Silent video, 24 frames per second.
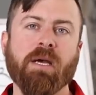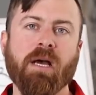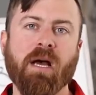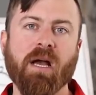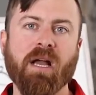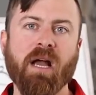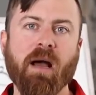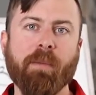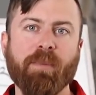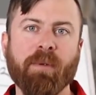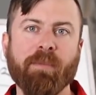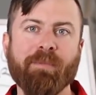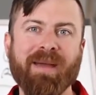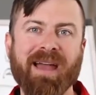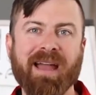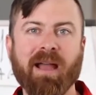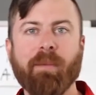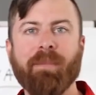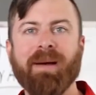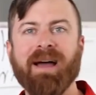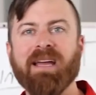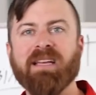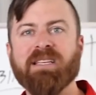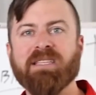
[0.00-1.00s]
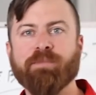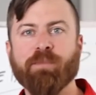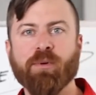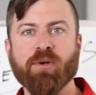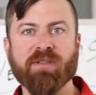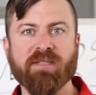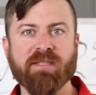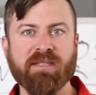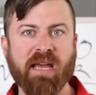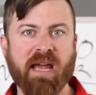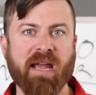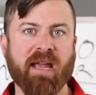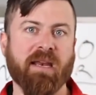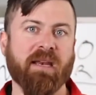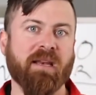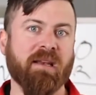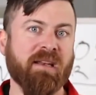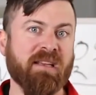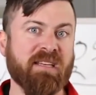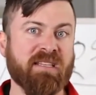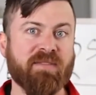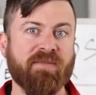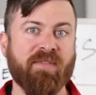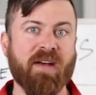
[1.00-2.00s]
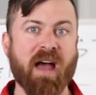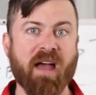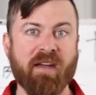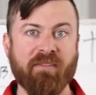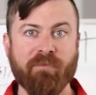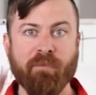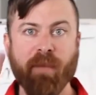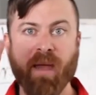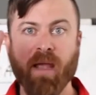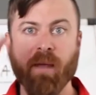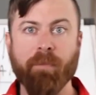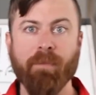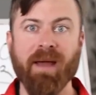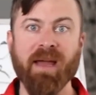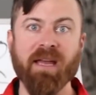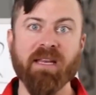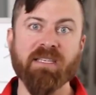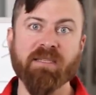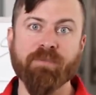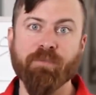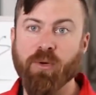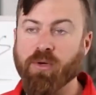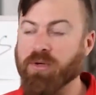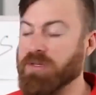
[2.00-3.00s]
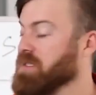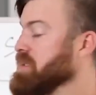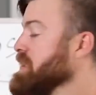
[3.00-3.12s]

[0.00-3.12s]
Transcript: a couple megabytes per second, at least 5 megabytes per